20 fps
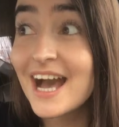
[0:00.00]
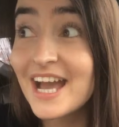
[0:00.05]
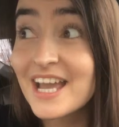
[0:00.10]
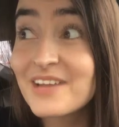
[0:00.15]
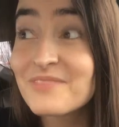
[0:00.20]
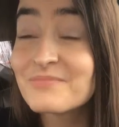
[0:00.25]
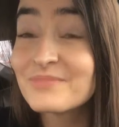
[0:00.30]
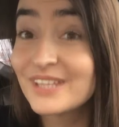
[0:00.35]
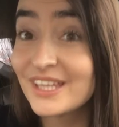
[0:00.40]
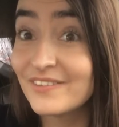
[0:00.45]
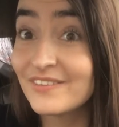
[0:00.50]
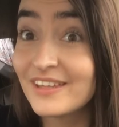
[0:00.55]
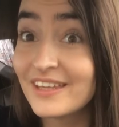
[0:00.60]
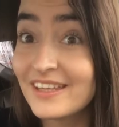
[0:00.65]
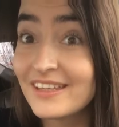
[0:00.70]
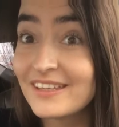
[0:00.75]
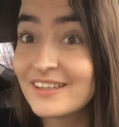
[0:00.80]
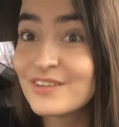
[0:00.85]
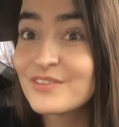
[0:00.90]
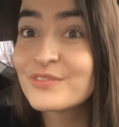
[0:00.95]
I am
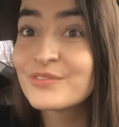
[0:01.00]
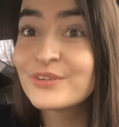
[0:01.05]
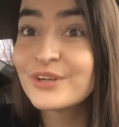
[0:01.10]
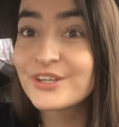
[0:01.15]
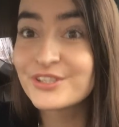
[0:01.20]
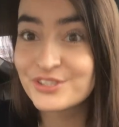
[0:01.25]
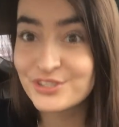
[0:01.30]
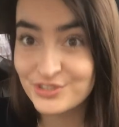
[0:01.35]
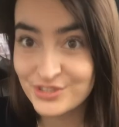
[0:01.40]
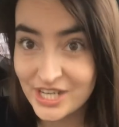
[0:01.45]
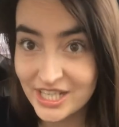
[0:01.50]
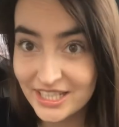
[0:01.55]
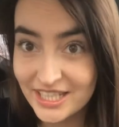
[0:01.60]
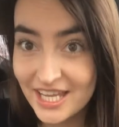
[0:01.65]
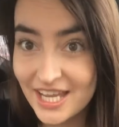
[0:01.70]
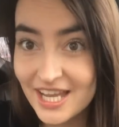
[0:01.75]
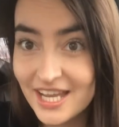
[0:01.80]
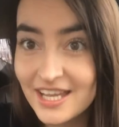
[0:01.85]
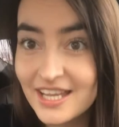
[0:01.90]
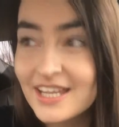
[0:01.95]
leaving for
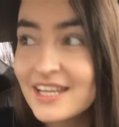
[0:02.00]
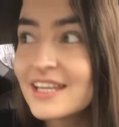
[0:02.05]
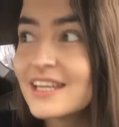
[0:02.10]
Australia